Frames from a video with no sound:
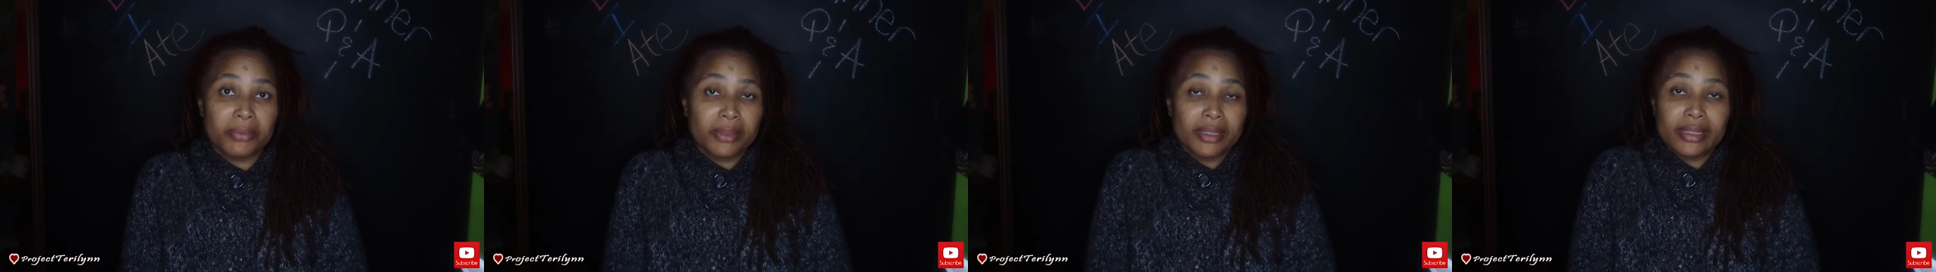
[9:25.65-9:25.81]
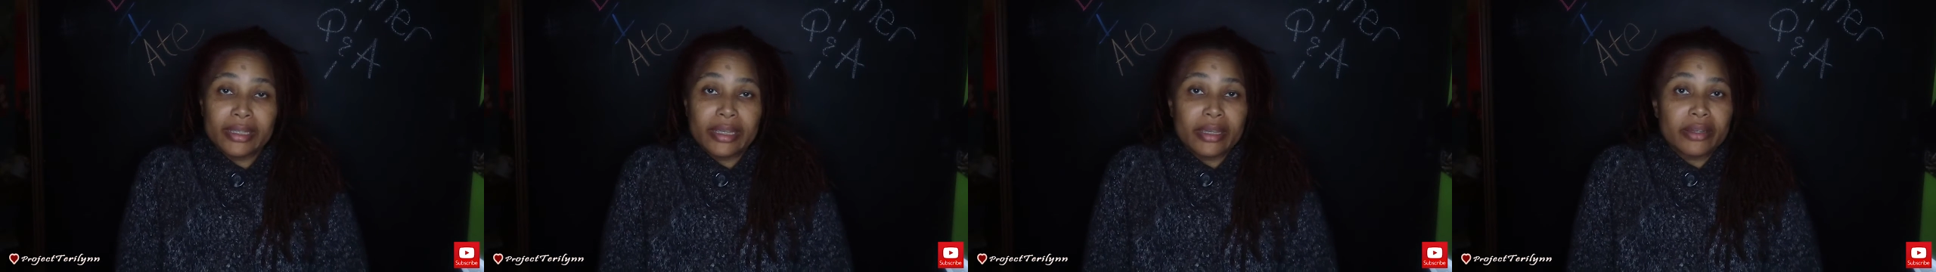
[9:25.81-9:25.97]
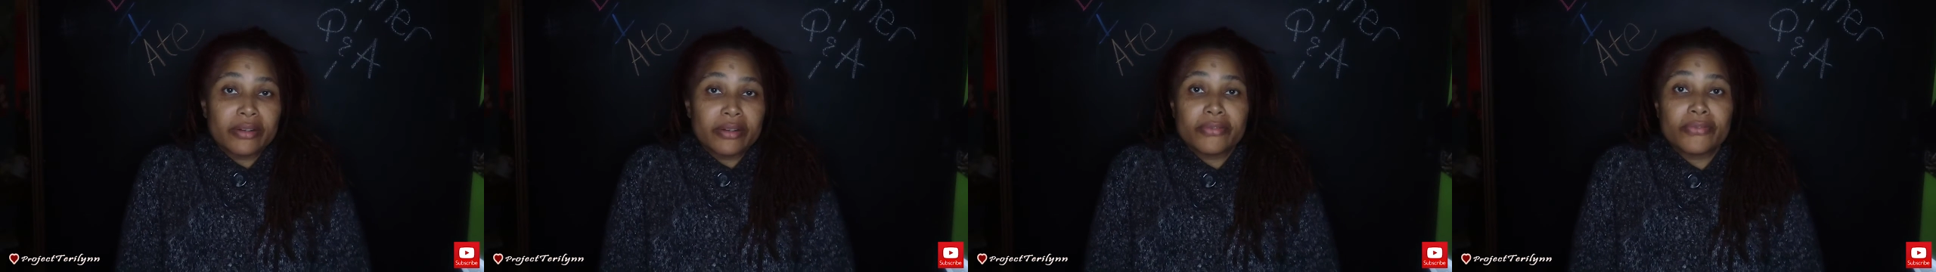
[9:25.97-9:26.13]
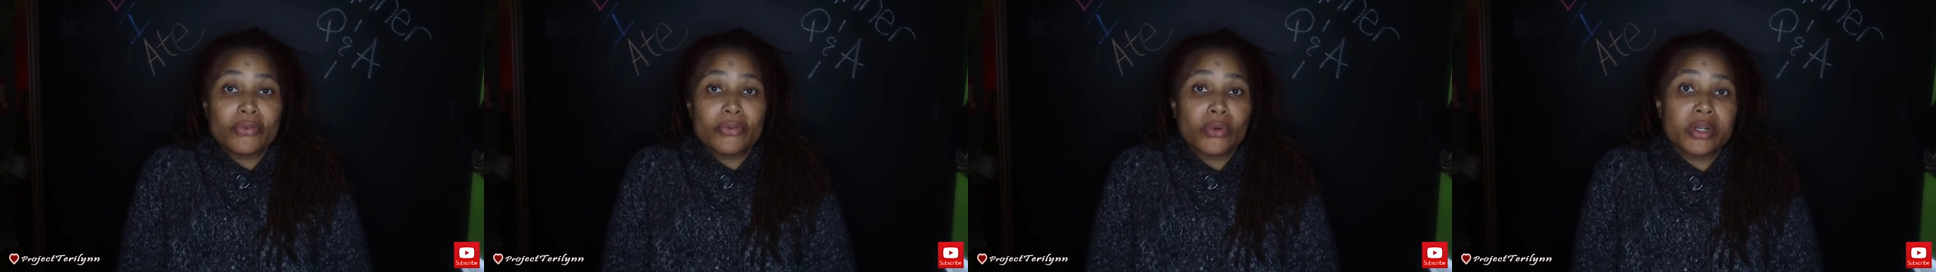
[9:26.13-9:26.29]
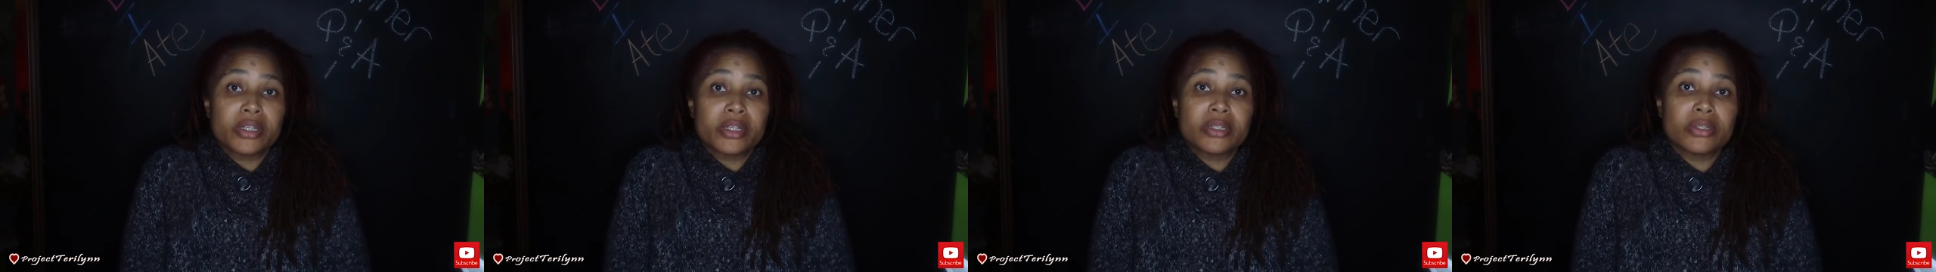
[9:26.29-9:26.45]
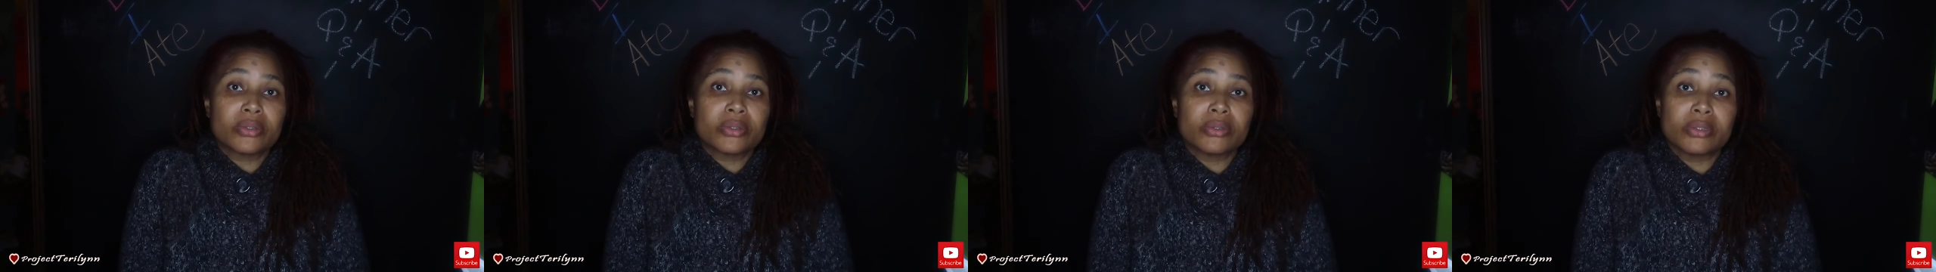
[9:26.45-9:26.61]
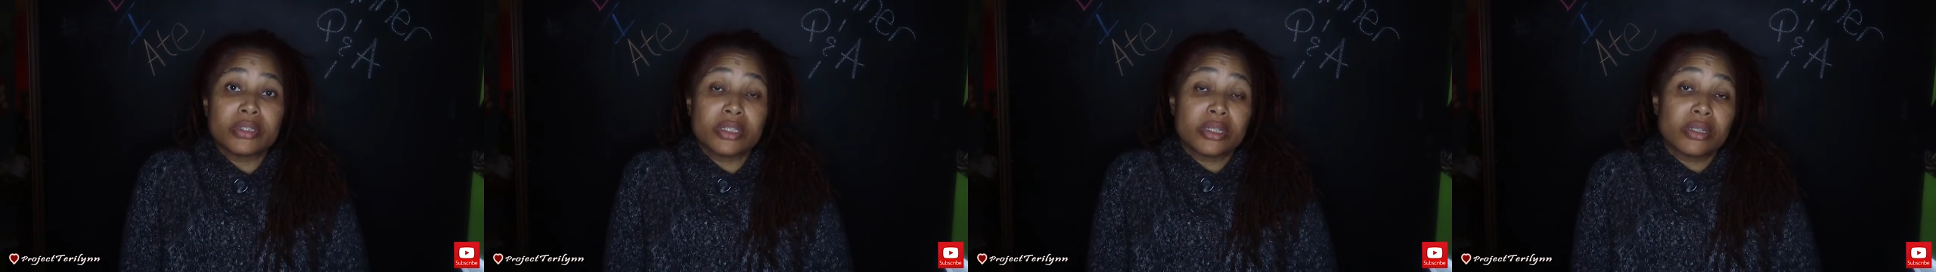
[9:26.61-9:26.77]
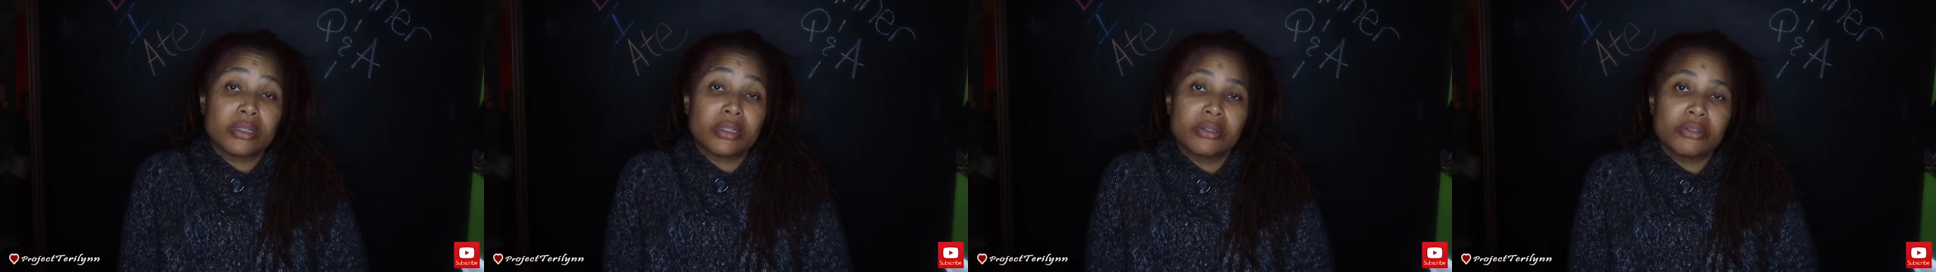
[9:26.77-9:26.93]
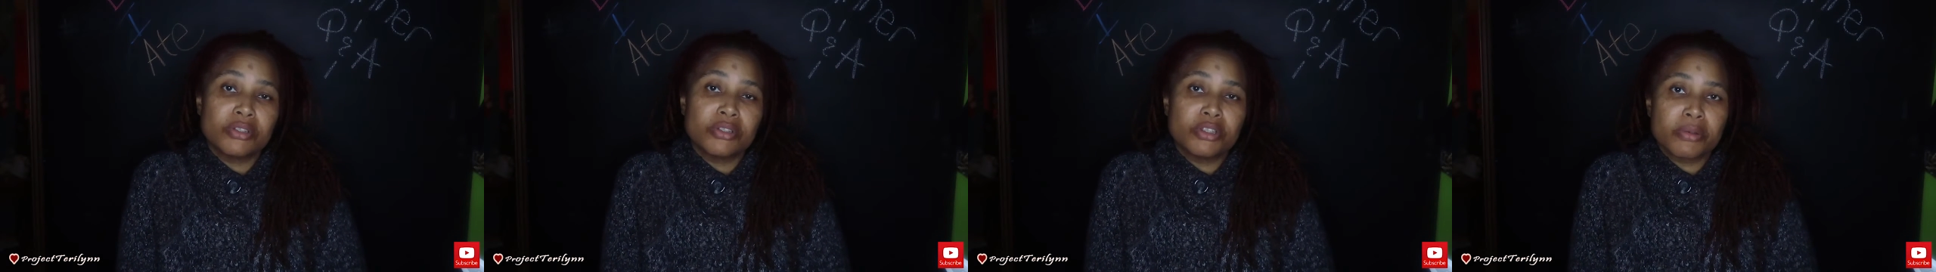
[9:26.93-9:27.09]
really can't afford to
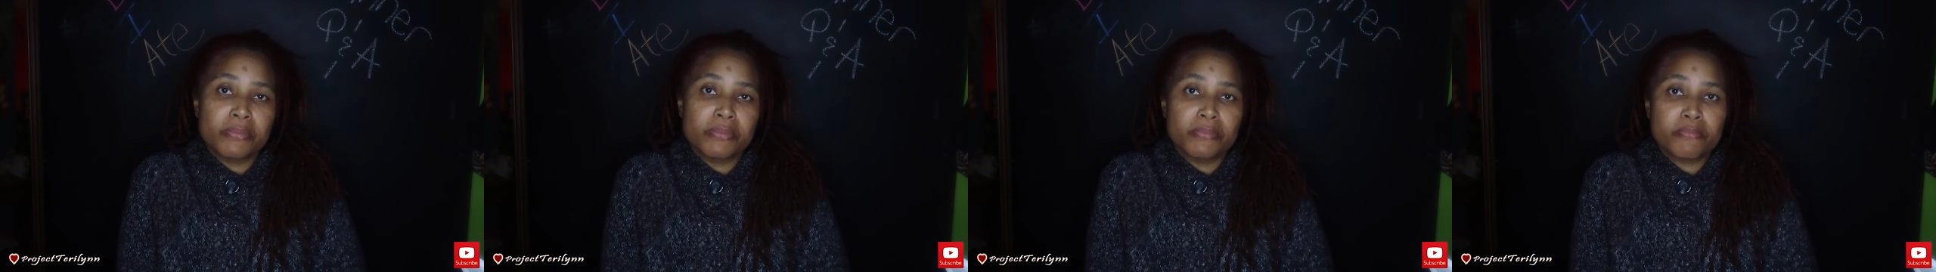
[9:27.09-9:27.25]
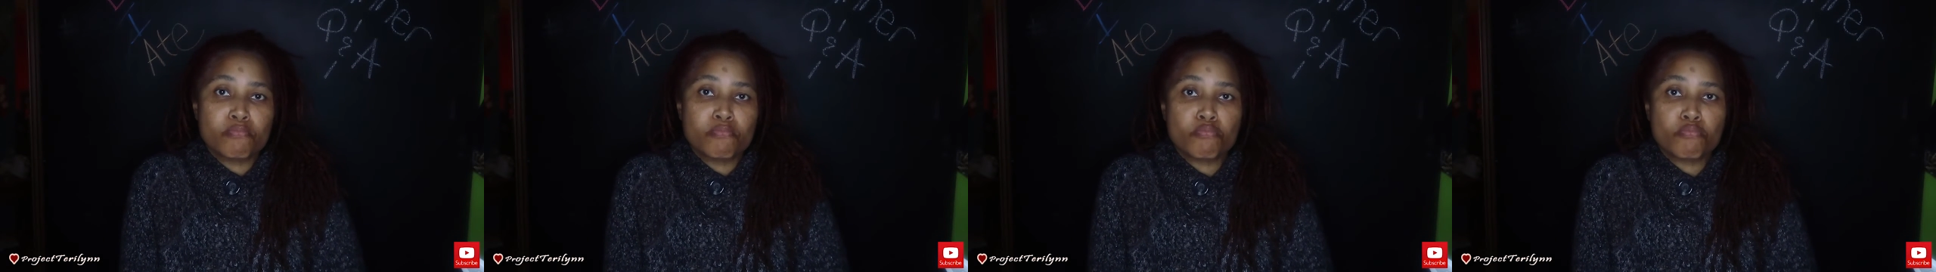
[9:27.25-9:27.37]
indulge.